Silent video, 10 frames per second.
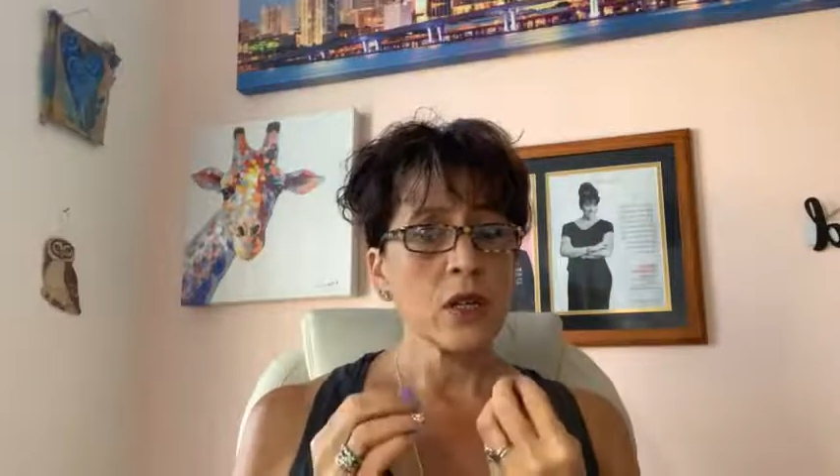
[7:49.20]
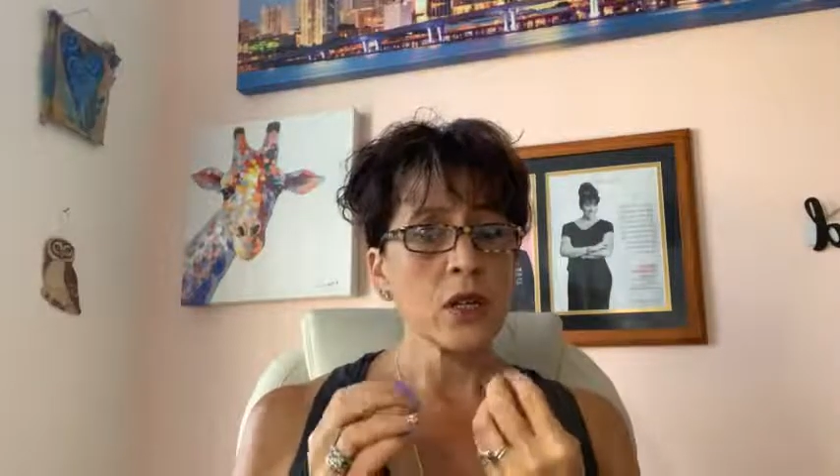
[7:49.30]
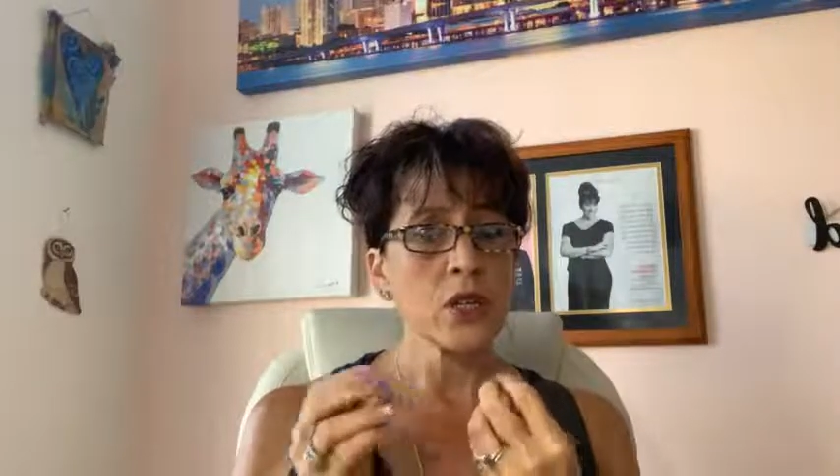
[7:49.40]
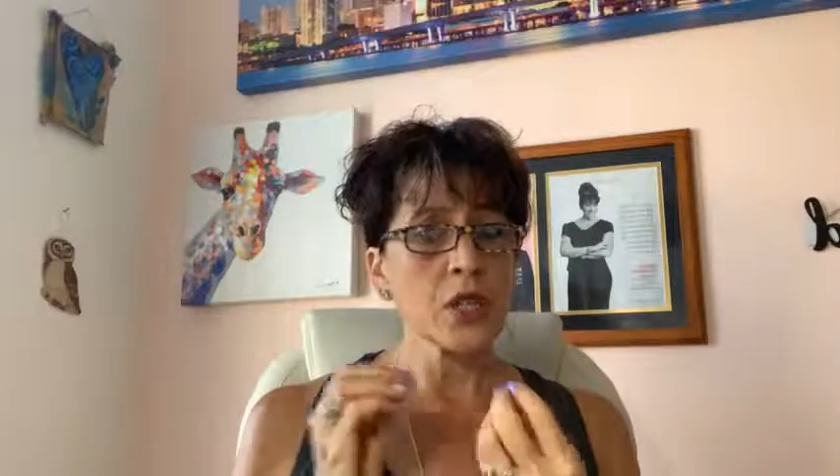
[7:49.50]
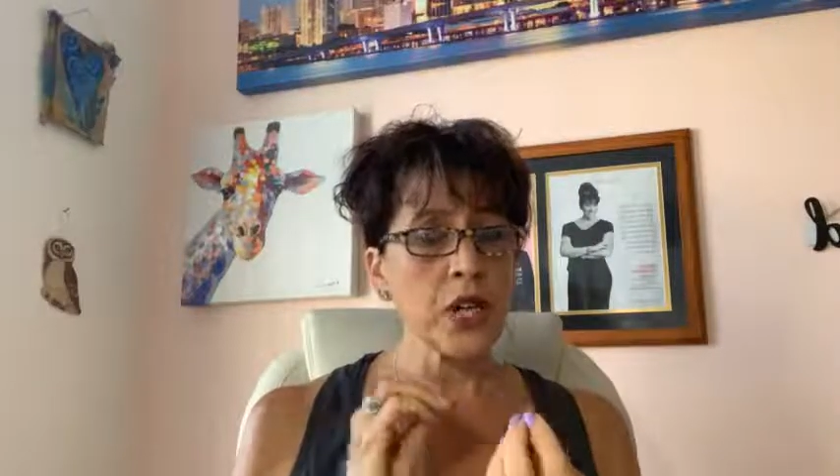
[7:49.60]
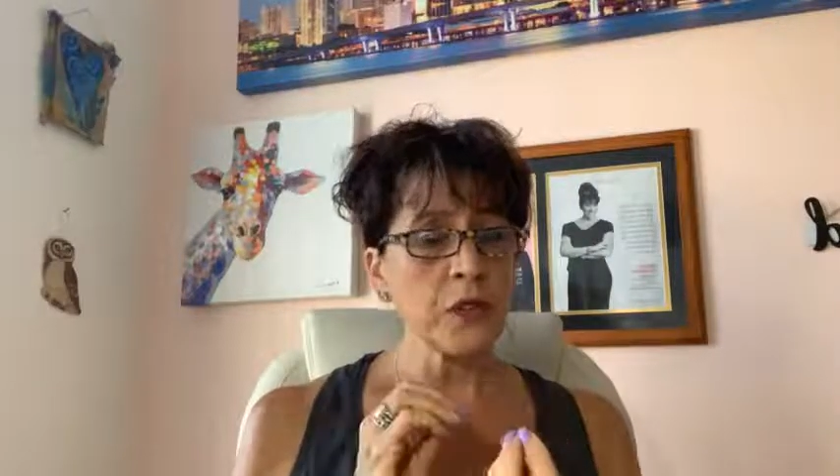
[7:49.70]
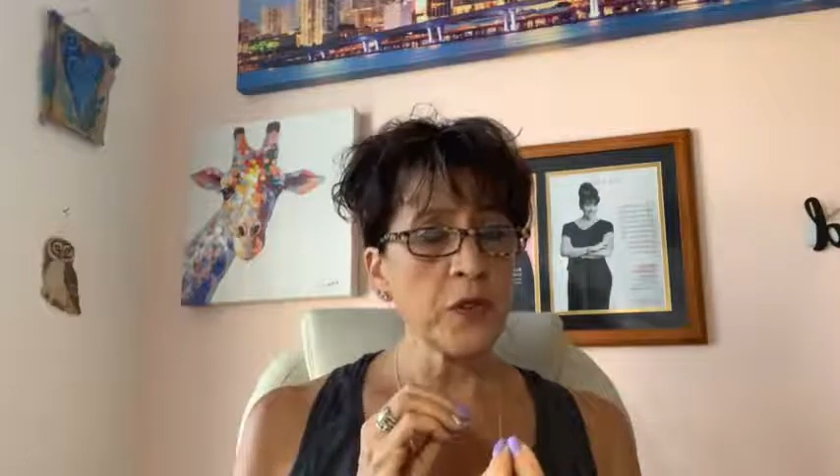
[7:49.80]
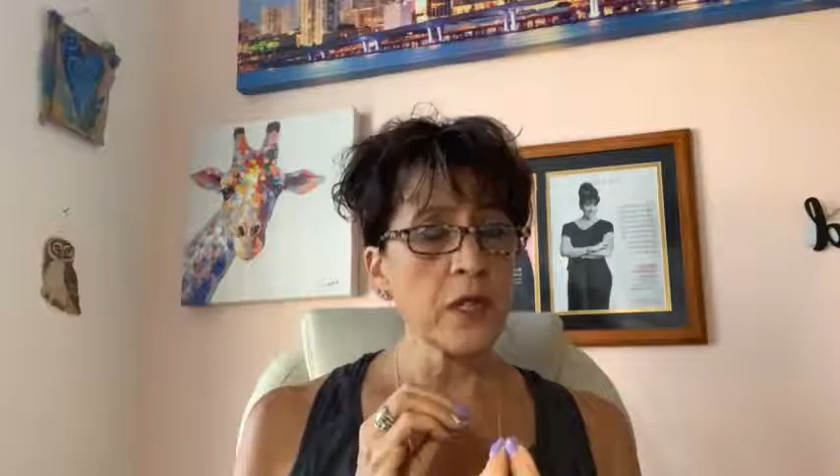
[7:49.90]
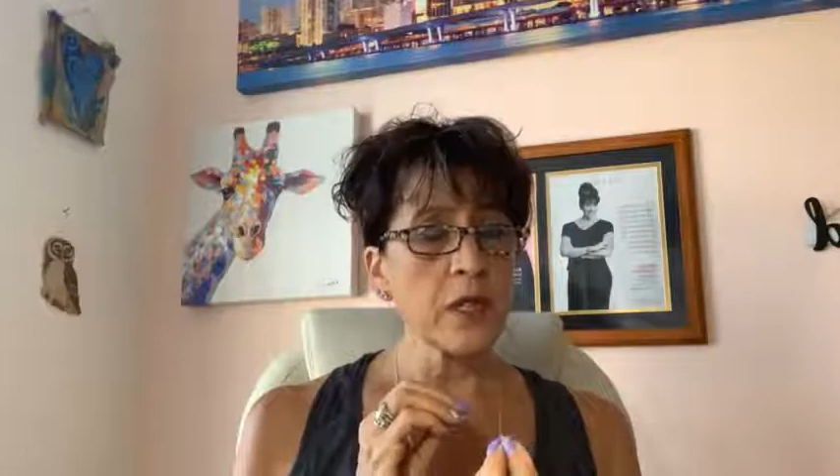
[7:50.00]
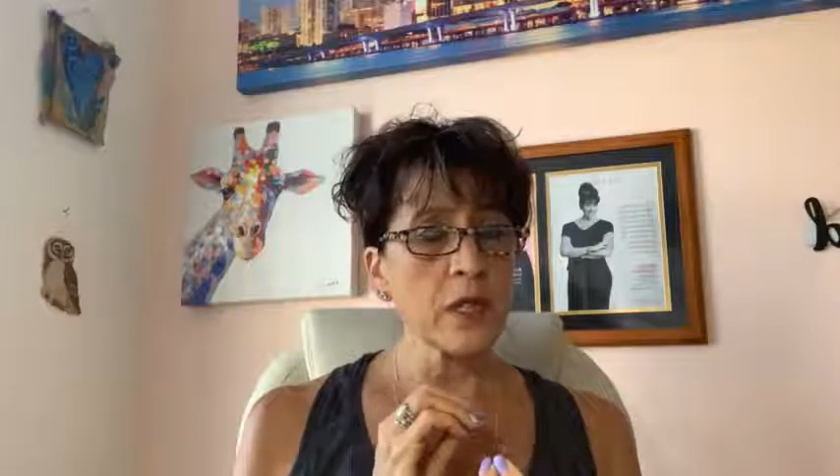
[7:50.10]

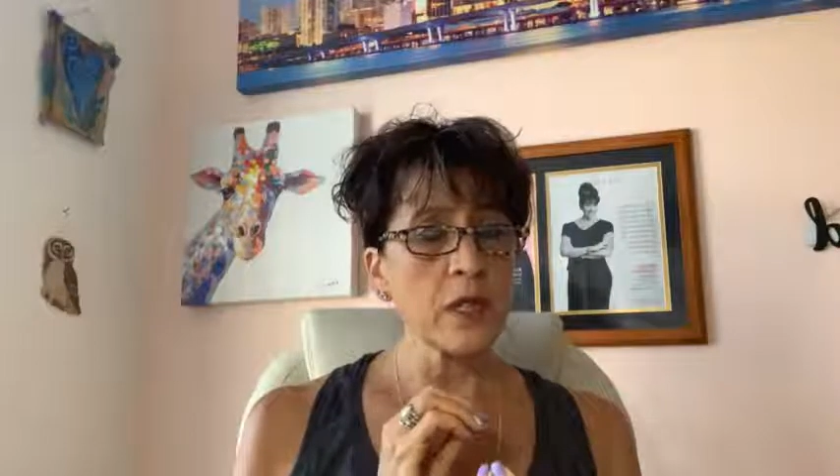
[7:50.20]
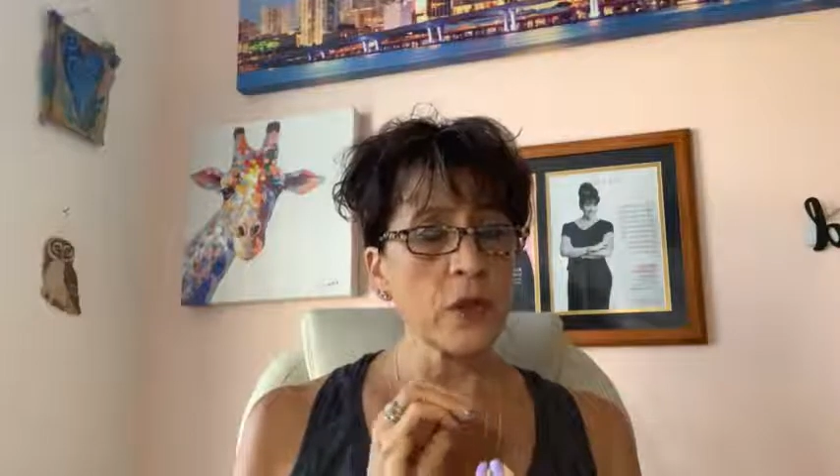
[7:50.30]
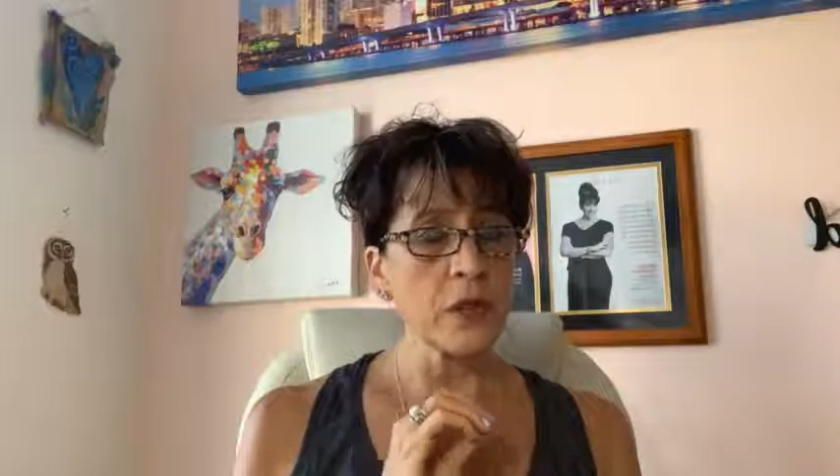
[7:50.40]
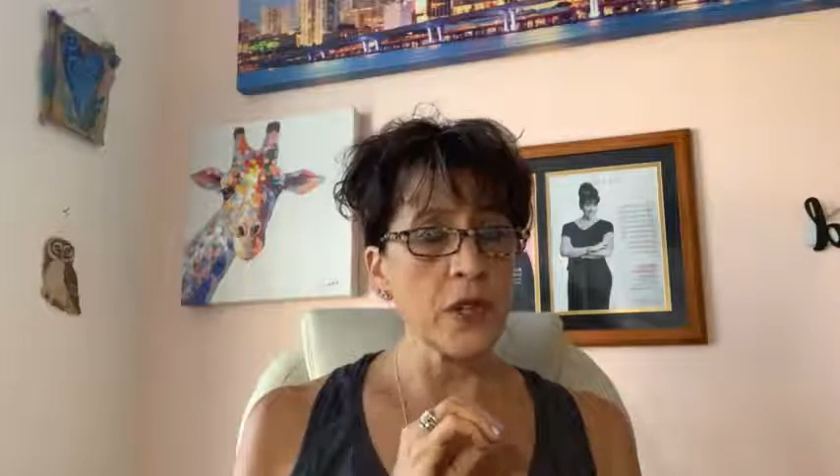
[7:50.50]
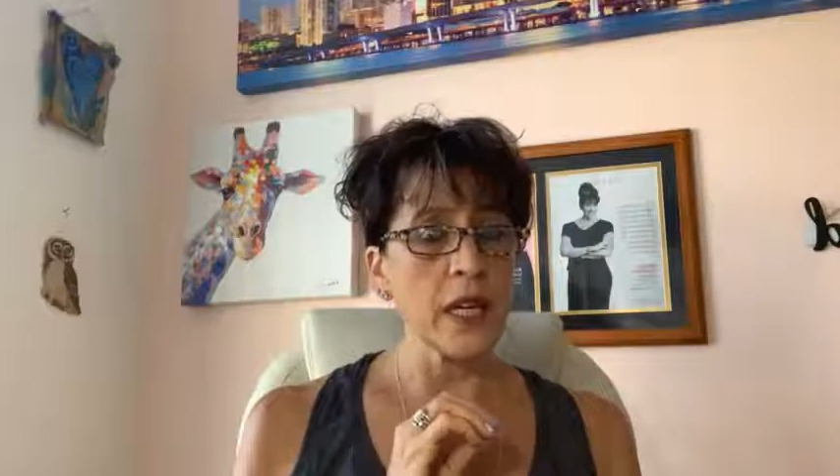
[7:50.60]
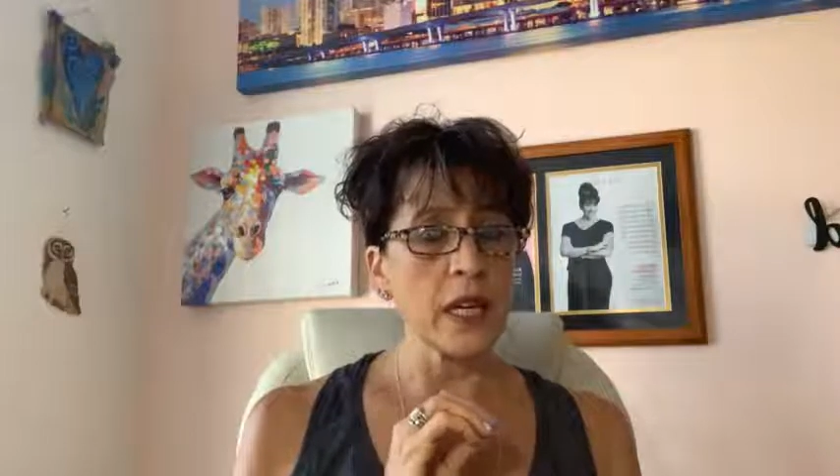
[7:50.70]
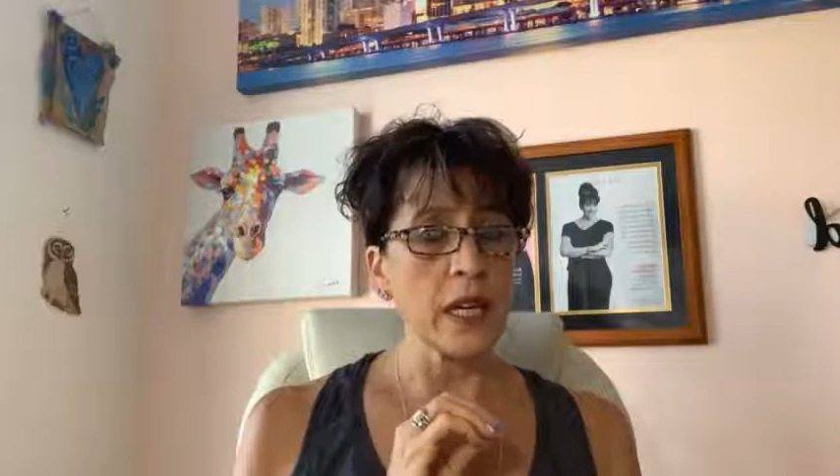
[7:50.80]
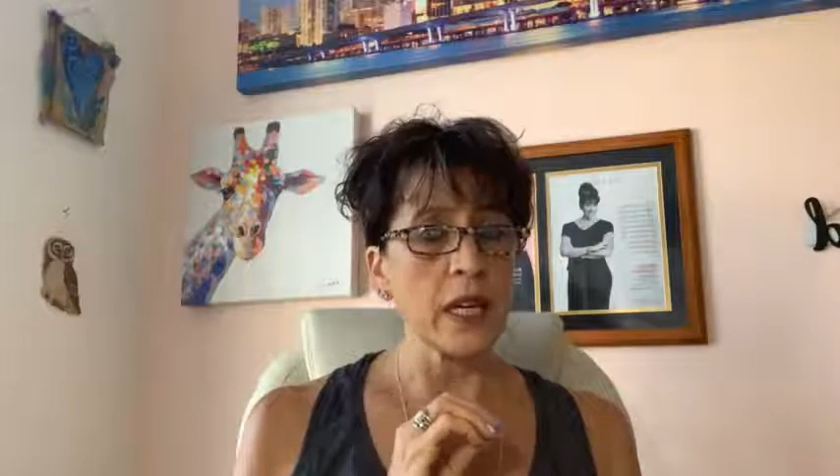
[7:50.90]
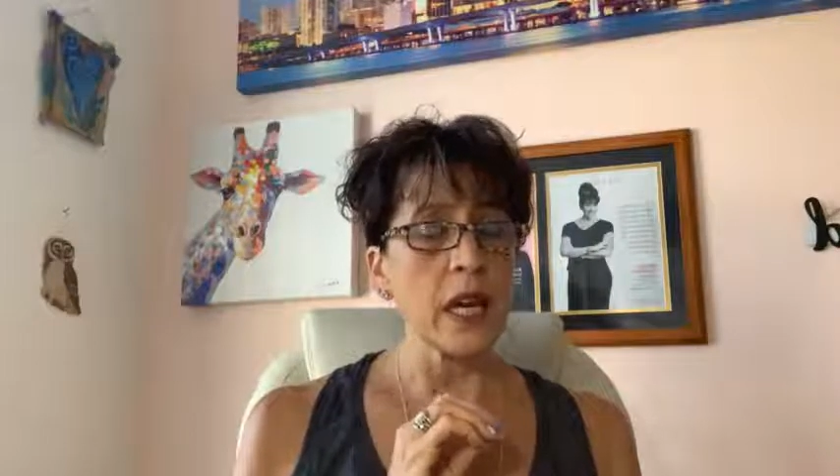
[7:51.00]
shift your thinking